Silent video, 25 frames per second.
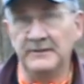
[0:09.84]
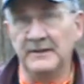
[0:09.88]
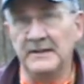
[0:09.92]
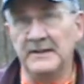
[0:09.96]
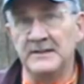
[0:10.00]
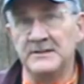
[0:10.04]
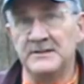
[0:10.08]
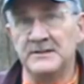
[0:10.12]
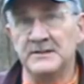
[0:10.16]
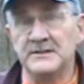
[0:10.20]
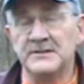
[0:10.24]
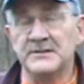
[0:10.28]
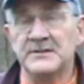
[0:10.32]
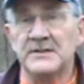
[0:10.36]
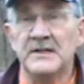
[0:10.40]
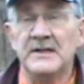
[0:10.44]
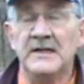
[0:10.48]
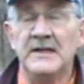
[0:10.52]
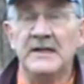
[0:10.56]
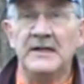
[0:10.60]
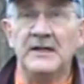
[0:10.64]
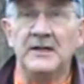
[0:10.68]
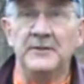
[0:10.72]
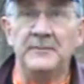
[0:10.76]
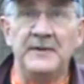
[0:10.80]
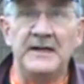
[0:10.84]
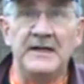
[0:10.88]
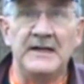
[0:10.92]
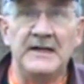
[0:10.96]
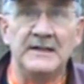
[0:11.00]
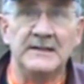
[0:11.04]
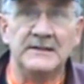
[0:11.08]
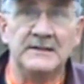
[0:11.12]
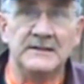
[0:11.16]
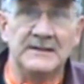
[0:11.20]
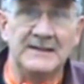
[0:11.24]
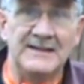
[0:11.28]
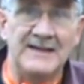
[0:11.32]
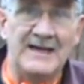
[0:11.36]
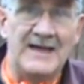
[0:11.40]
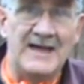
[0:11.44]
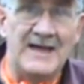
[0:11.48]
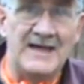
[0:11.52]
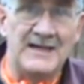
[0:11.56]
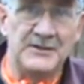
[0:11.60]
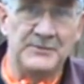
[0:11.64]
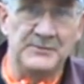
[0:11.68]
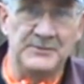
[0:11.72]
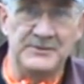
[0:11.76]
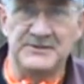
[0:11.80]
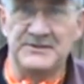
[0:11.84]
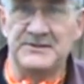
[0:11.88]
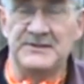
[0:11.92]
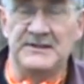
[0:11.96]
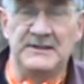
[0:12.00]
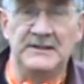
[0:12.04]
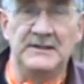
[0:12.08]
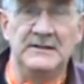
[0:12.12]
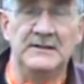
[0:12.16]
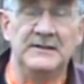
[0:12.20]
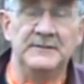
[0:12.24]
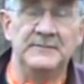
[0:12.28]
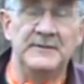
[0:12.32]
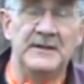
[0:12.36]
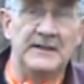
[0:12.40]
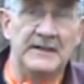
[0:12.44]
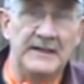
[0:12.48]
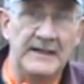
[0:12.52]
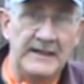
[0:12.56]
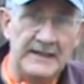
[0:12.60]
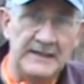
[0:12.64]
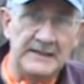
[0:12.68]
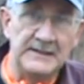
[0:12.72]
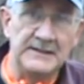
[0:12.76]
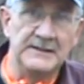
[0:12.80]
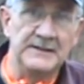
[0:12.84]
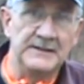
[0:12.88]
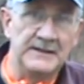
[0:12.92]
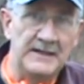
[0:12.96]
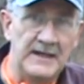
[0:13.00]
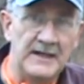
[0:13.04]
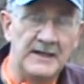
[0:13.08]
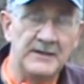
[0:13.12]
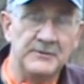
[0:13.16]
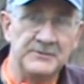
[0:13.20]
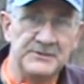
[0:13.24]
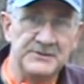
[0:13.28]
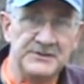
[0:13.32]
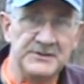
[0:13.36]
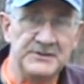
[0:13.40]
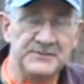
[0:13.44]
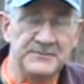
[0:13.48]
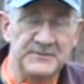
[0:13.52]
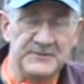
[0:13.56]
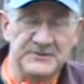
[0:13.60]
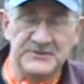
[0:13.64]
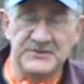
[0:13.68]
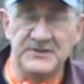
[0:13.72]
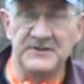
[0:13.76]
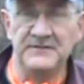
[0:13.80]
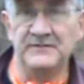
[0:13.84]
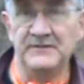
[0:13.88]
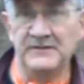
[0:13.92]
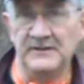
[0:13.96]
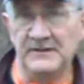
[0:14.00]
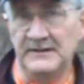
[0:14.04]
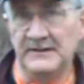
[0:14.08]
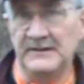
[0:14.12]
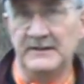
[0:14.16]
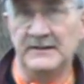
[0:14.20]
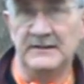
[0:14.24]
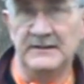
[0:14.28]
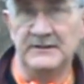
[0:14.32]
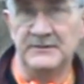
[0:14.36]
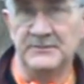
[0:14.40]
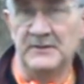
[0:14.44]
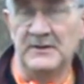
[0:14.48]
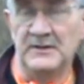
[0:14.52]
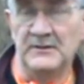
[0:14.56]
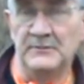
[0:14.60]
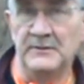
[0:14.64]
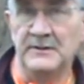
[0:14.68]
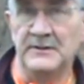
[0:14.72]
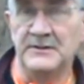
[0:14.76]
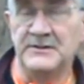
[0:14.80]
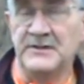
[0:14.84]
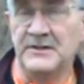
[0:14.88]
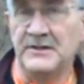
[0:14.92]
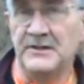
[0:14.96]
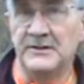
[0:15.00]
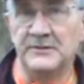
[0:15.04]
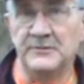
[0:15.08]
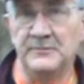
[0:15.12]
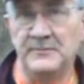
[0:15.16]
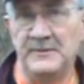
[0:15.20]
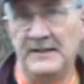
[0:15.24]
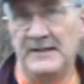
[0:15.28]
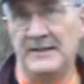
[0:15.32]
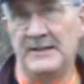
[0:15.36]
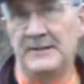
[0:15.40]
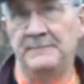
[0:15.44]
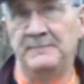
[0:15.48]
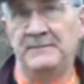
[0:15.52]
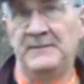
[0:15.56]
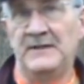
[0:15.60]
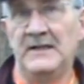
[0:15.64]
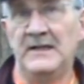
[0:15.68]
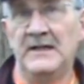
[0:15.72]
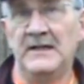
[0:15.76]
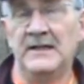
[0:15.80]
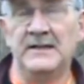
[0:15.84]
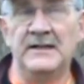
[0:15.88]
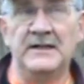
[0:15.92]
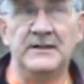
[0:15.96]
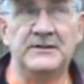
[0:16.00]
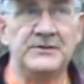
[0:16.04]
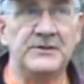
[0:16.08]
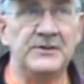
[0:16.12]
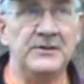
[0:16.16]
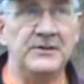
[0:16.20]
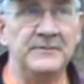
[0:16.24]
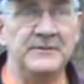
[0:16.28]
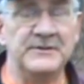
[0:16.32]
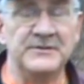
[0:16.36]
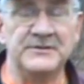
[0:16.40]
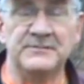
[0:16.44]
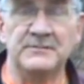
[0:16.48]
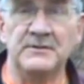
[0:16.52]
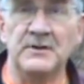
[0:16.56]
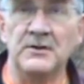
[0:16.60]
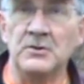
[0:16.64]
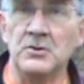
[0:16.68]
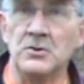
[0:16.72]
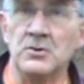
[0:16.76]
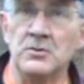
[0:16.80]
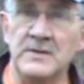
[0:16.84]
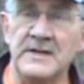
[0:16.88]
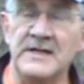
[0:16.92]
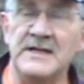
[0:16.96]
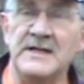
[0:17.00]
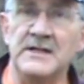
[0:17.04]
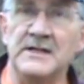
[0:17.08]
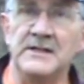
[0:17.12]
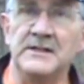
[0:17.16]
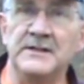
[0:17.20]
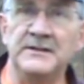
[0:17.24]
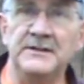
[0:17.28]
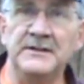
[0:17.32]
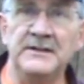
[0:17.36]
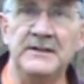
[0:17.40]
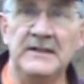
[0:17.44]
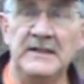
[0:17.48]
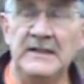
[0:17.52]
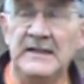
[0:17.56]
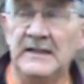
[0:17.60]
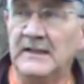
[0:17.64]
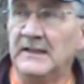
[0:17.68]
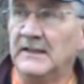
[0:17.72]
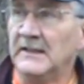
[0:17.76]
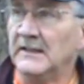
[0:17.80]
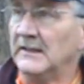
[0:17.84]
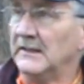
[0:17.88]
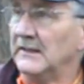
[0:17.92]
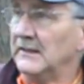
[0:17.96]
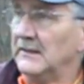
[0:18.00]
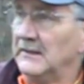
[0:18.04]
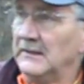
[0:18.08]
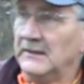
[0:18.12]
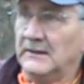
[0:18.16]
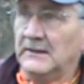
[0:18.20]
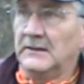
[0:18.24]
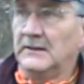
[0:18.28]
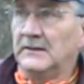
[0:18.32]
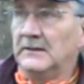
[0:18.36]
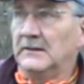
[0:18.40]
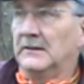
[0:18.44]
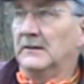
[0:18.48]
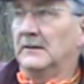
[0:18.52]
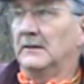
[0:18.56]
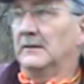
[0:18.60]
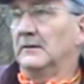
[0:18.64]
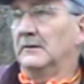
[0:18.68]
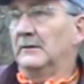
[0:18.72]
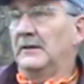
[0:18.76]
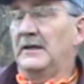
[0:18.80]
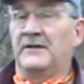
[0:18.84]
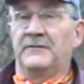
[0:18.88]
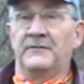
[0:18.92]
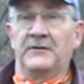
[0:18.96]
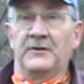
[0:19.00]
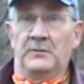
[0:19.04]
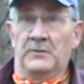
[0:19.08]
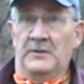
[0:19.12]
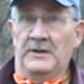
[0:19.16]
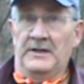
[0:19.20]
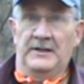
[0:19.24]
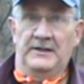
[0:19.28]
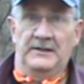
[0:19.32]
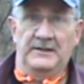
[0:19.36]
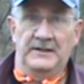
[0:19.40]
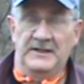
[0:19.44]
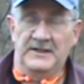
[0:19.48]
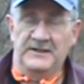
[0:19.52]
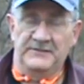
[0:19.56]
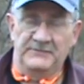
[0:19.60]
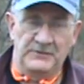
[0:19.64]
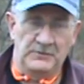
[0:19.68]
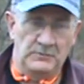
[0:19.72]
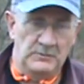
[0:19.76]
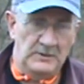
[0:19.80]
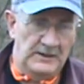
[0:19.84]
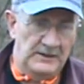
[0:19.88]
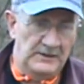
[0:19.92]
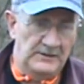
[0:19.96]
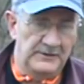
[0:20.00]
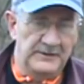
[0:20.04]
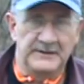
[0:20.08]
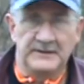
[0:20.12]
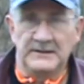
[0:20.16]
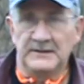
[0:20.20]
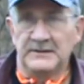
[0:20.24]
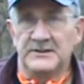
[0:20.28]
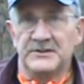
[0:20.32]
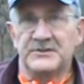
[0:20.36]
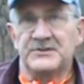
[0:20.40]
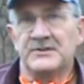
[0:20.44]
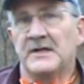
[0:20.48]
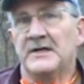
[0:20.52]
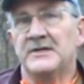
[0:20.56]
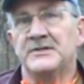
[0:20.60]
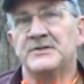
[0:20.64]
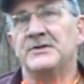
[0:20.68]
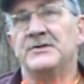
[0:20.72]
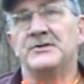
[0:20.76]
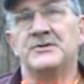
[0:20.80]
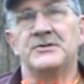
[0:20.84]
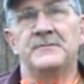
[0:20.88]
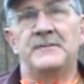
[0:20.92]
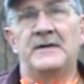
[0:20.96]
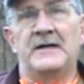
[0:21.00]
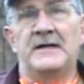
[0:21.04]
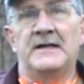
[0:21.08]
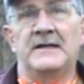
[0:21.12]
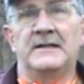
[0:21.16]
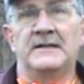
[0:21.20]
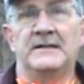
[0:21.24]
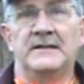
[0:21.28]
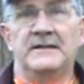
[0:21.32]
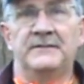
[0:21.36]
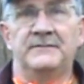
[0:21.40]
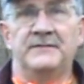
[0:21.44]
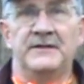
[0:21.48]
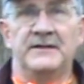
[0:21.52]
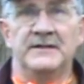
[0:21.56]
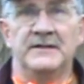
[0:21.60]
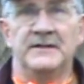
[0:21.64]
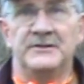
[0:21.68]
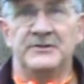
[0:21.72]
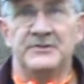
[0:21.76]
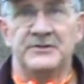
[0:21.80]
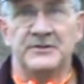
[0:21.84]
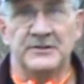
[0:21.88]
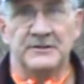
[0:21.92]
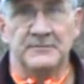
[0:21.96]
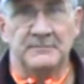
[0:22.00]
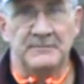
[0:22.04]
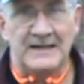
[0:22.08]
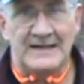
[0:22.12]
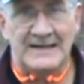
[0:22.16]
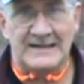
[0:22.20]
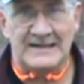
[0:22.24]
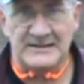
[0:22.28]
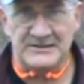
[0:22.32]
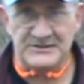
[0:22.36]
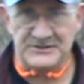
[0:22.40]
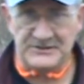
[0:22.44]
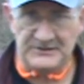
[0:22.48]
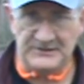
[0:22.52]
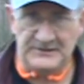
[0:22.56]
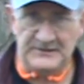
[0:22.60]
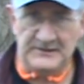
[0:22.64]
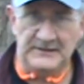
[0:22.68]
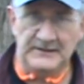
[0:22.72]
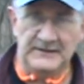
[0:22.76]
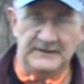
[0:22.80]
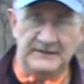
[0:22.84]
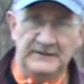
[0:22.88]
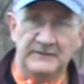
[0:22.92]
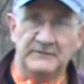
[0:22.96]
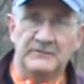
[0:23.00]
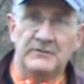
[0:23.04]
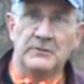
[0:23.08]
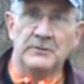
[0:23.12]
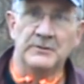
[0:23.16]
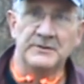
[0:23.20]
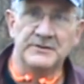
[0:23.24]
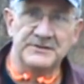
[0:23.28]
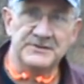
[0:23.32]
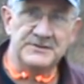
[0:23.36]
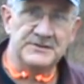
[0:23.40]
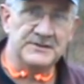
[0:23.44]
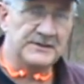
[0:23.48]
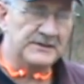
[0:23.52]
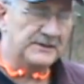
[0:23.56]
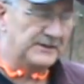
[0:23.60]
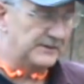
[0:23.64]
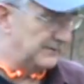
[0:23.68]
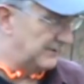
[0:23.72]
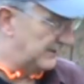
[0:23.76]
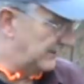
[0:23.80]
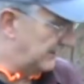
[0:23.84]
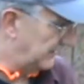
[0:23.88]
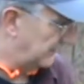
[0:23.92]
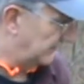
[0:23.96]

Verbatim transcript: ranges, about accuracy, about handgun accuracy specifically, is what I want to talk about. That term is thrown around, oh, everywhere, in discussions about every gun you can imagine. And of course, one